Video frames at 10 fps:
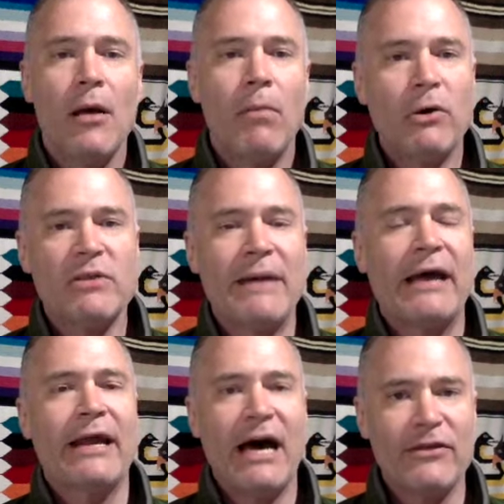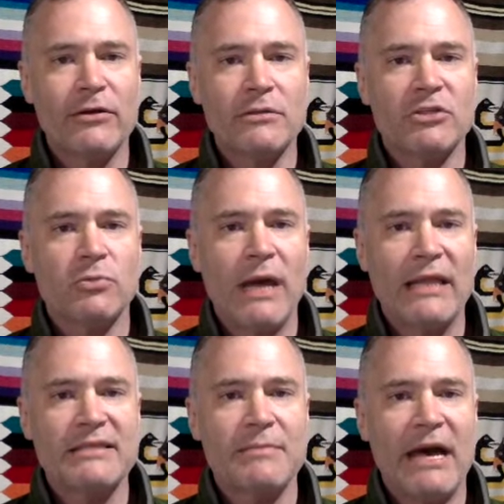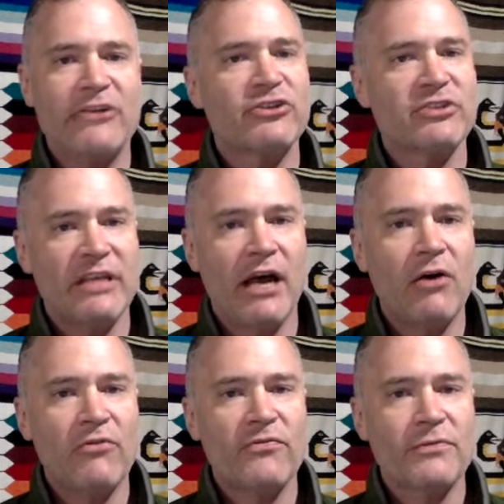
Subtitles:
both about others as well as about yourself,